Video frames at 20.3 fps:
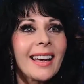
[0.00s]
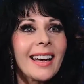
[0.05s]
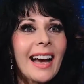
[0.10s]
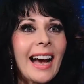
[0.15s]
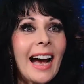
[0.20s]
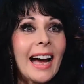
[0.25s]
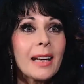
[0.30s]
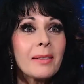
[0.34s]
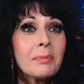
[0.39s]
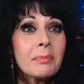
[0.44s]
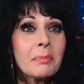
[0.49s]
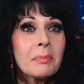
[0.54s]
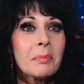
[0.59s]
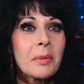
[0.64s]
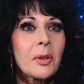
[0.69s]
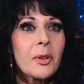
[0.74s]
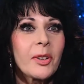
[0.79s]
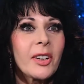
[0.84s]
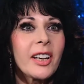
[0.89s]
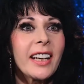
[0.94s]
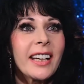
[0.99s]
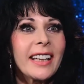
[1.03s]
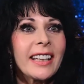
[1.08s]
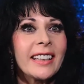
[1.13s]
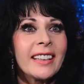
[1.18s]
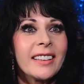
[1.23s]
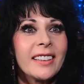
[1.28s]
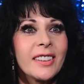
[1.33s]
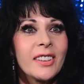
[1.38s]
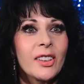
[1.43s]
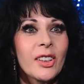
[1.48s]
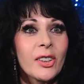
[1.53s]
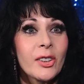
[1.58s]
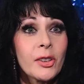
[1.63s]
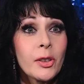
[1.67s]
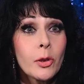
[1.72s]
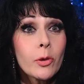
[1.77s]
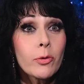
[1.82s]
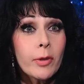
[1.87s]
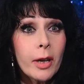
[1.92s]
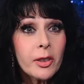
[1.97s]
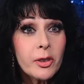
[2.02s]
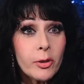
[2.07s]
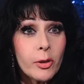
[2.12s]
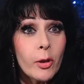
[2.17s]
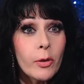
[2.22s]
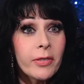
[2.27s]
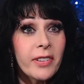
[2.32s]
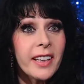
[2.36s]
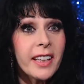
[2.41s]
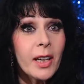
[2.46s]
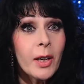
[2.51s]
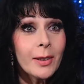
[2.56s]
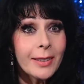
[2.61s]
I'm Marie, your new retro video